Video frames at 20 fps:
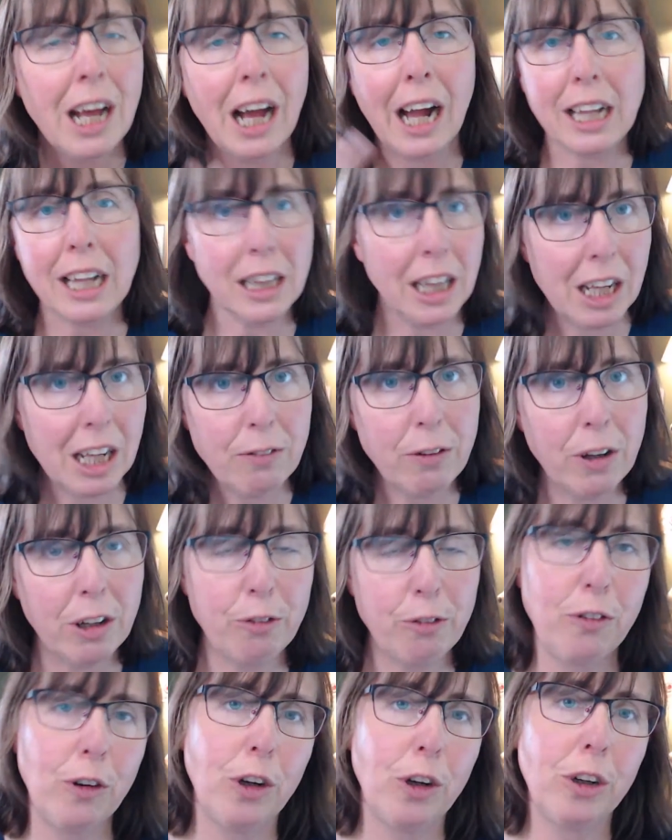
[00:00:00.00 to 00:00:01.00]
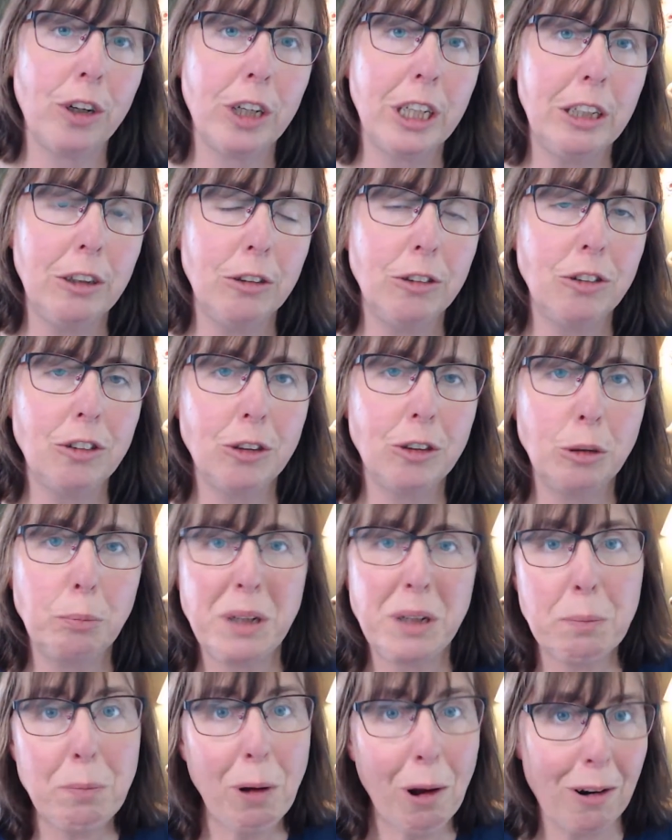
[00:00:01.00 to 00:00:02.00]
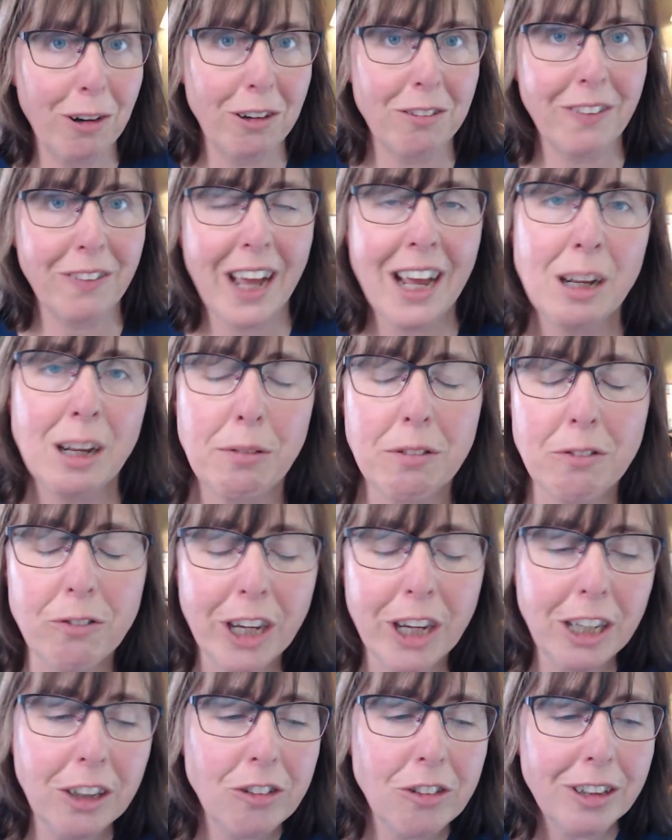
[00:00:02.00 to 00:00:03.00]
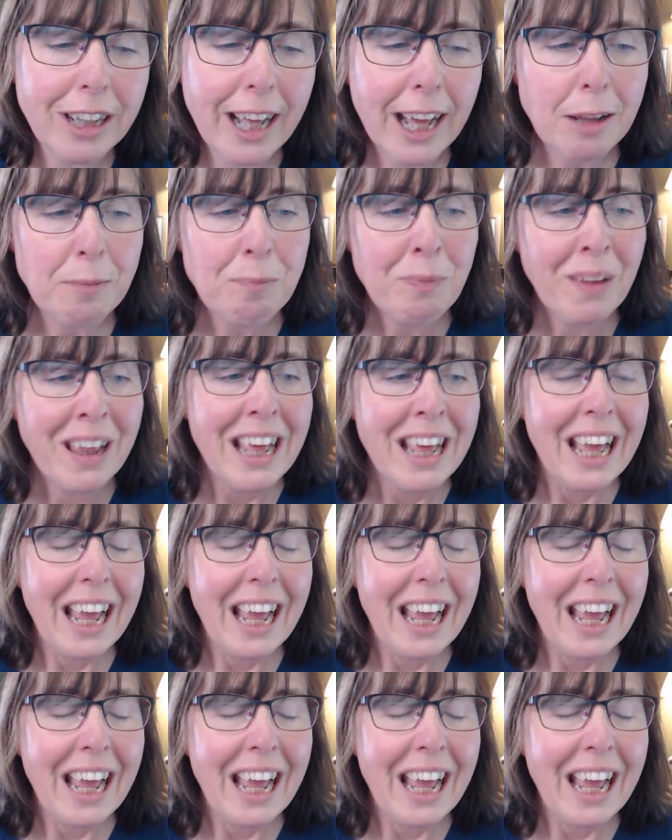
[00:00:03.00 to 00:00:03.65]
I'd love for you to be part of that. I invite you to that.